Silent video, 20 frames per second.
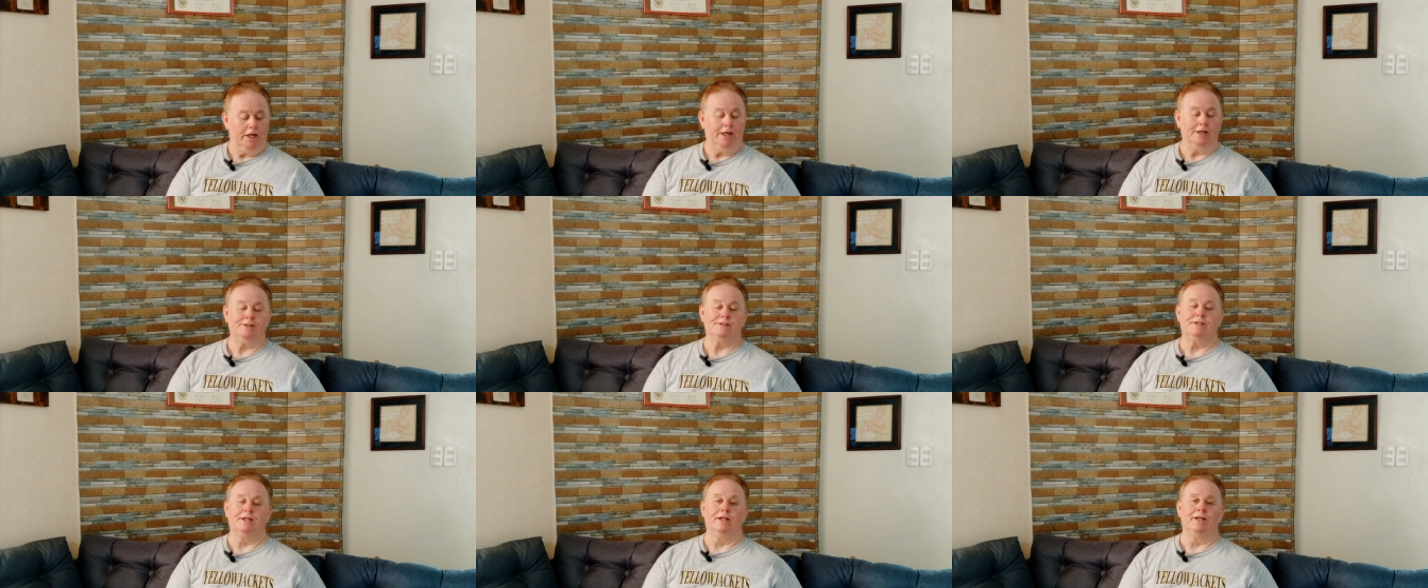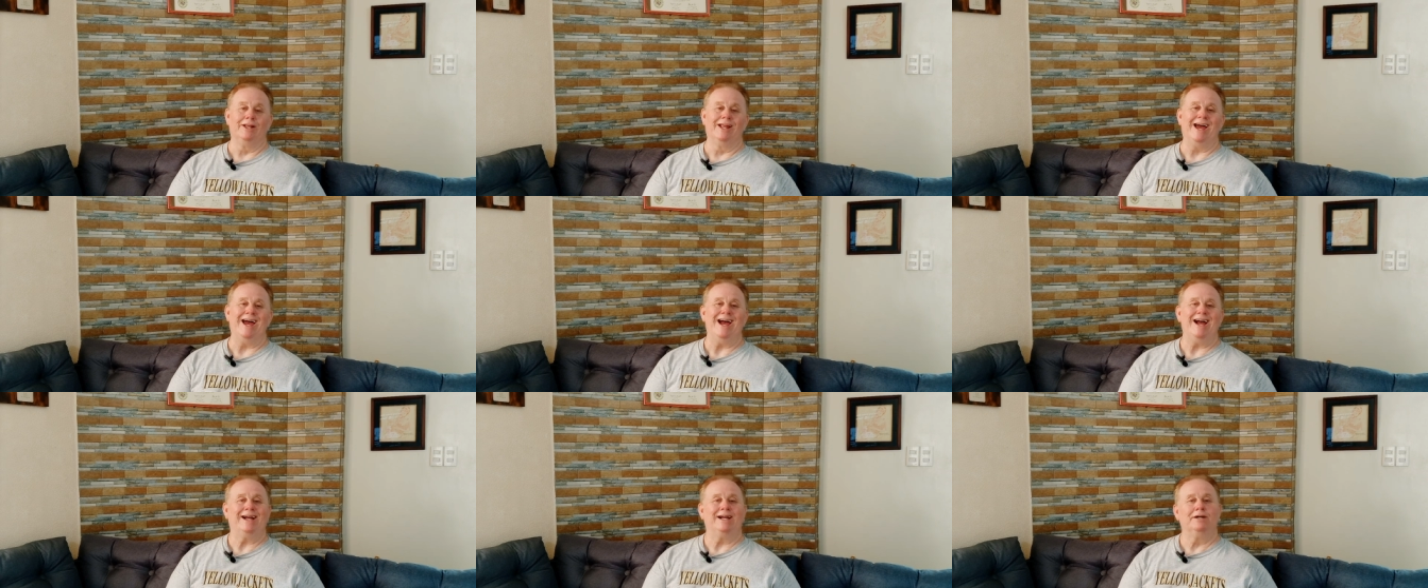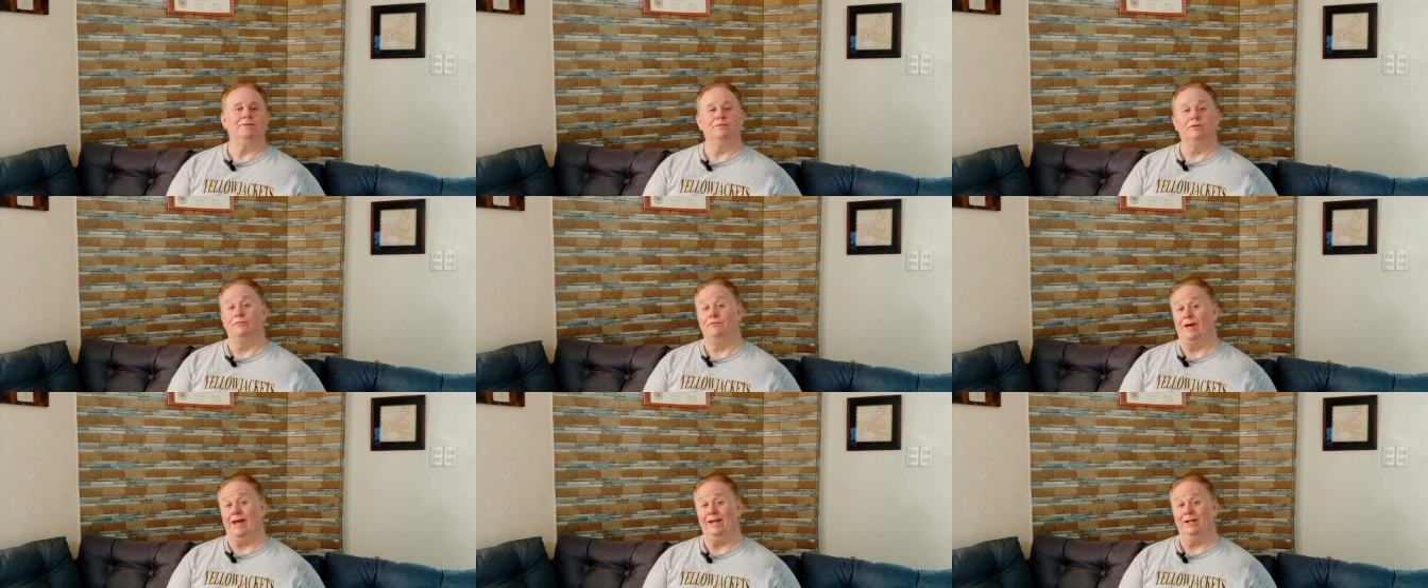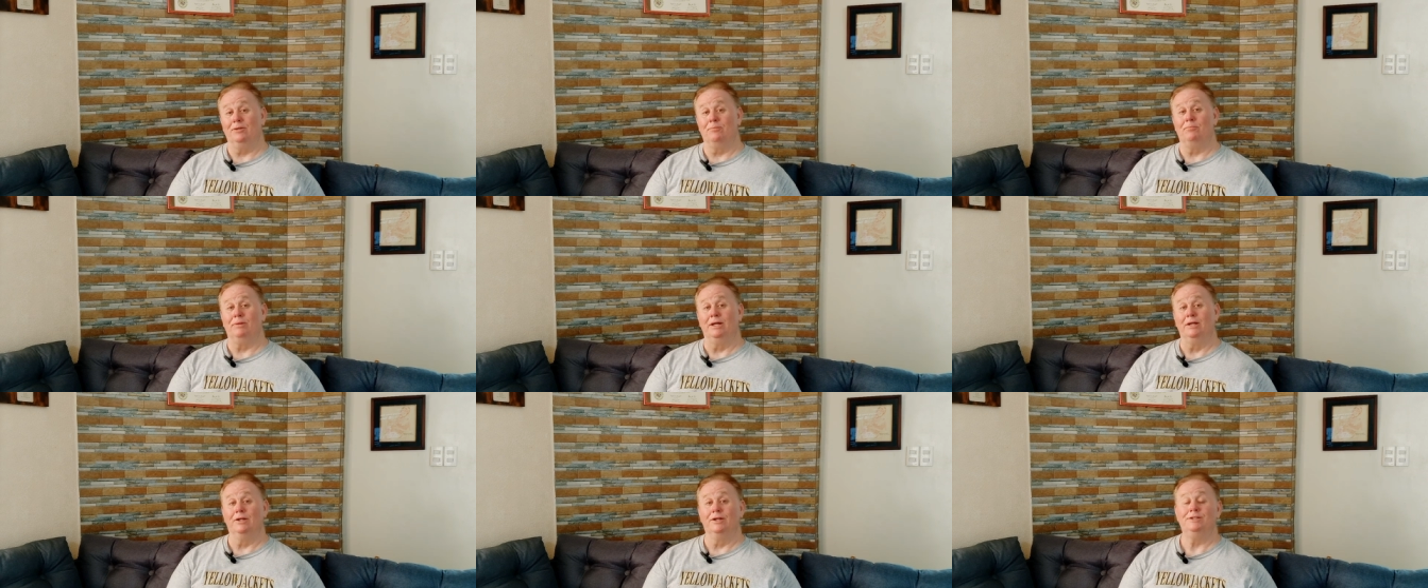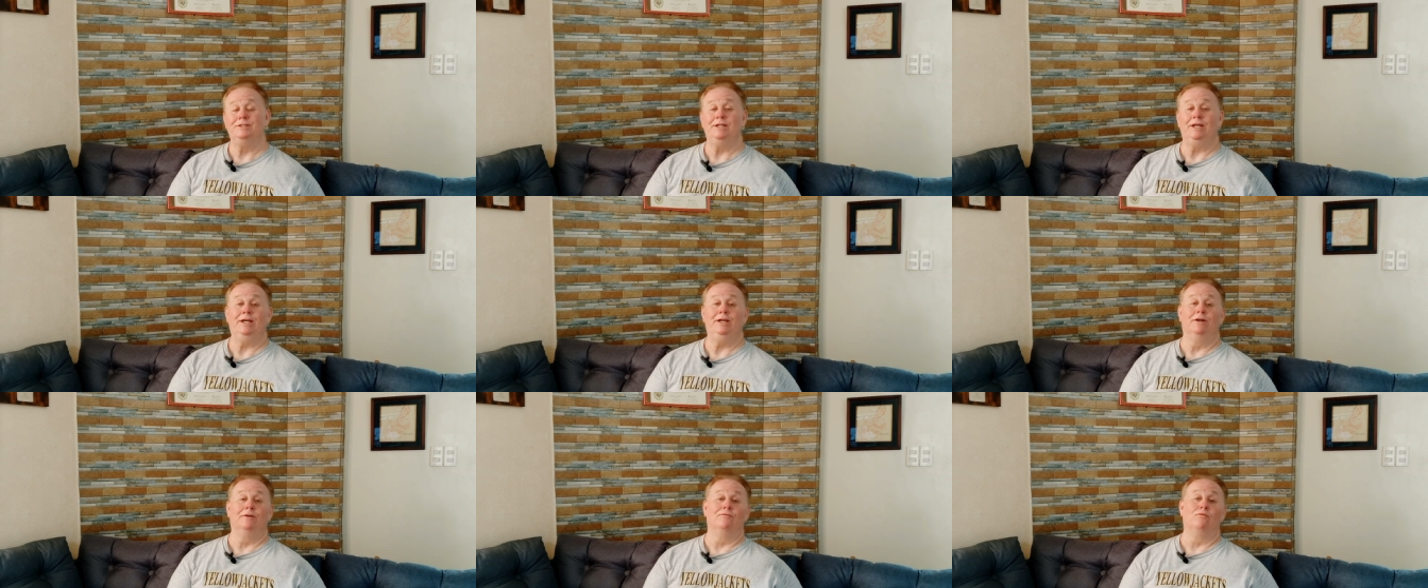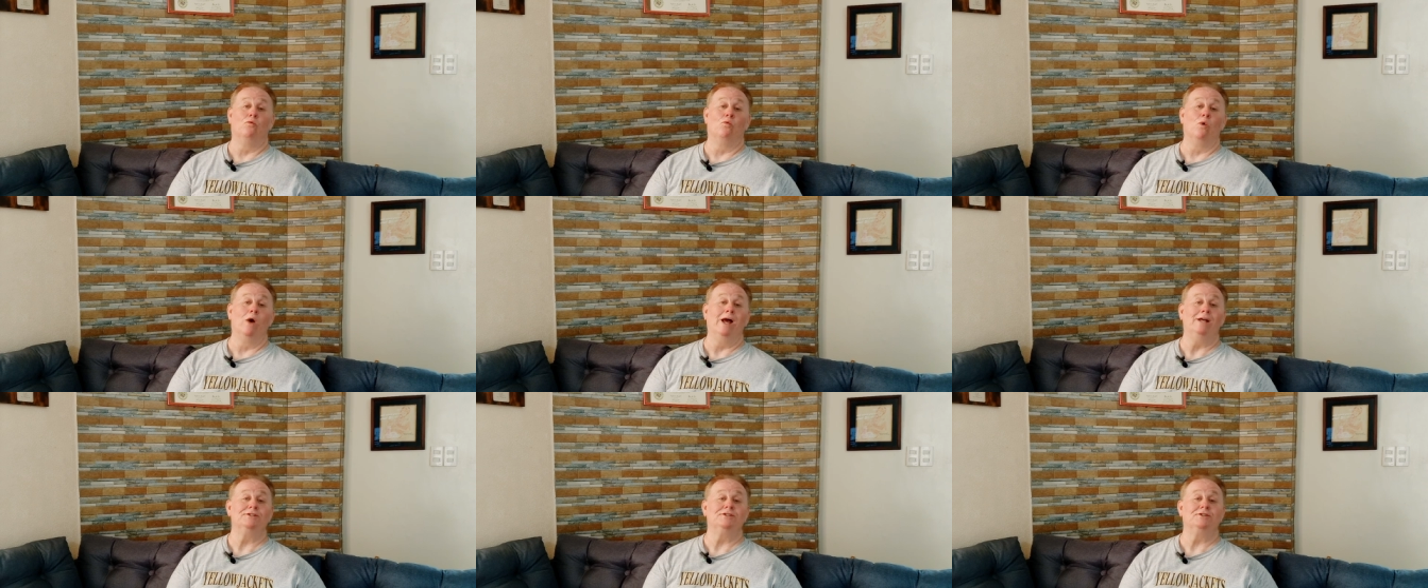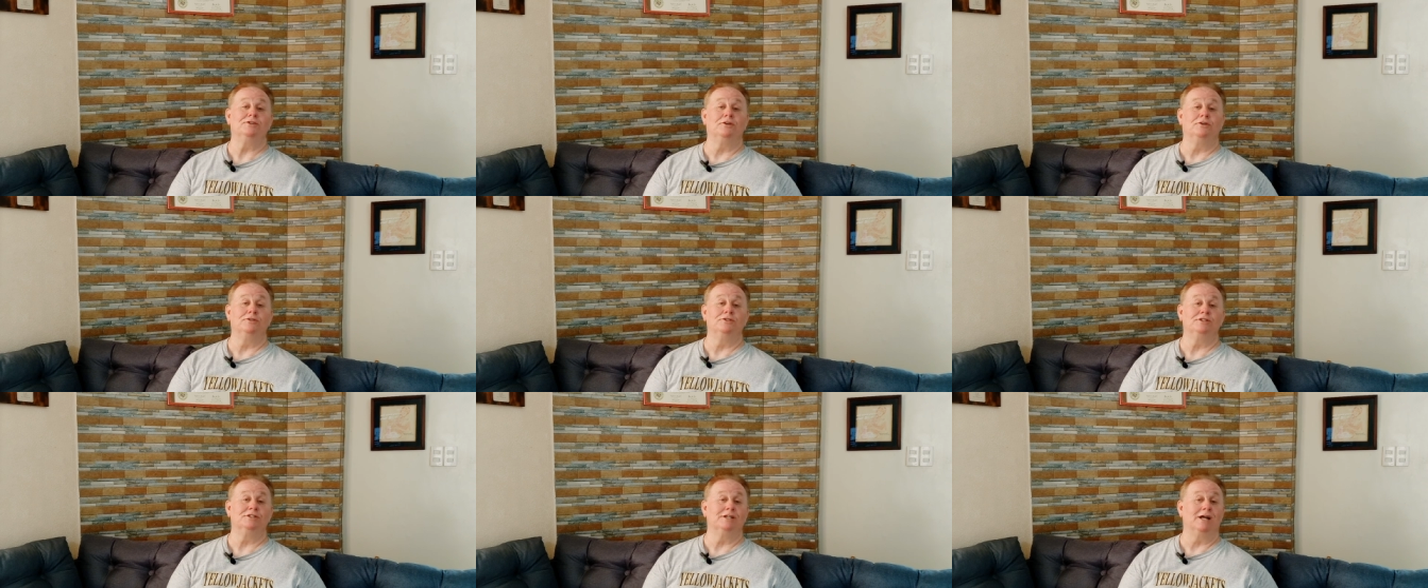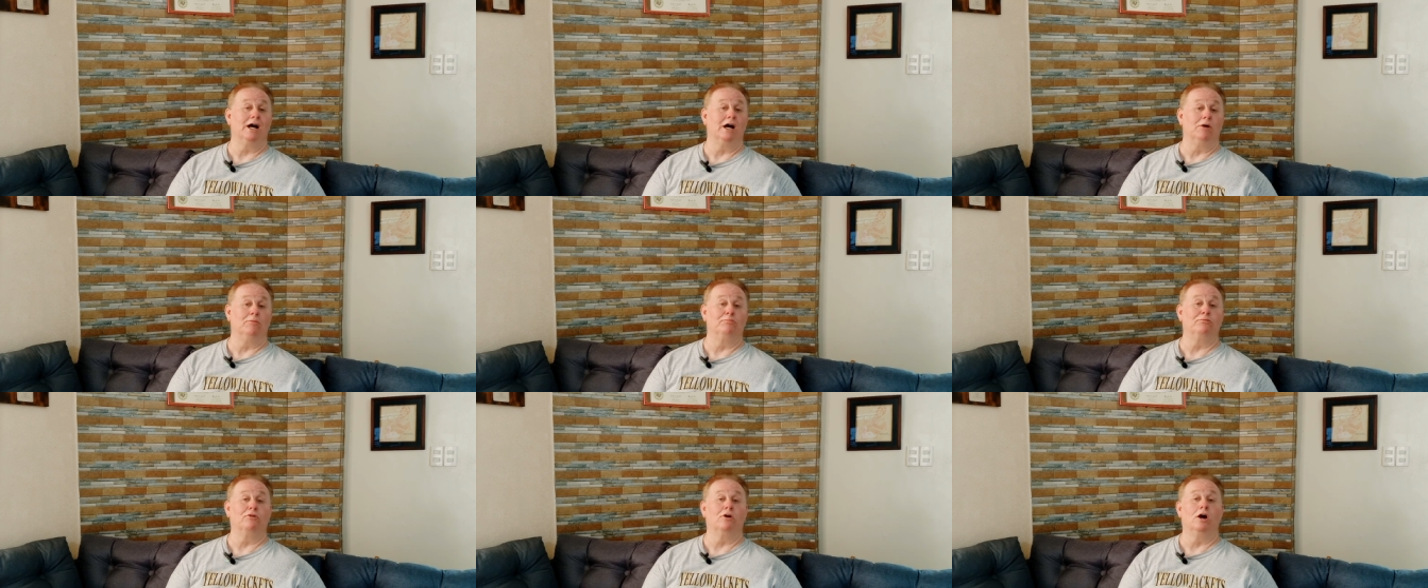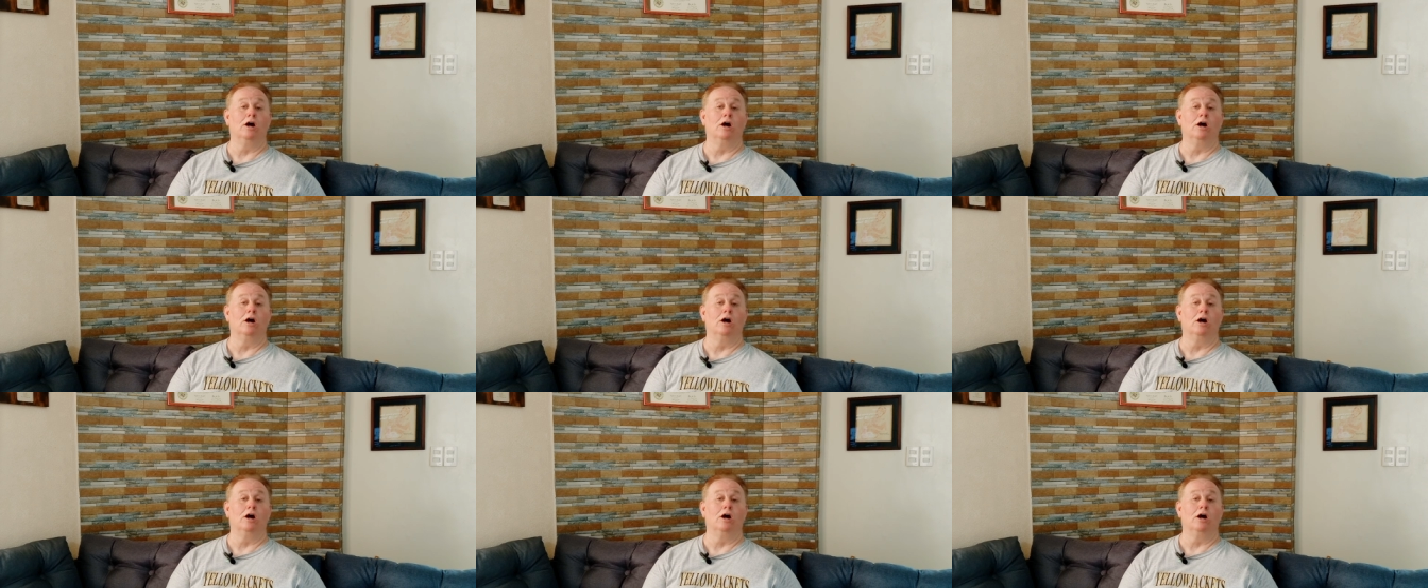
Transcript: is the lack of availability of Western-style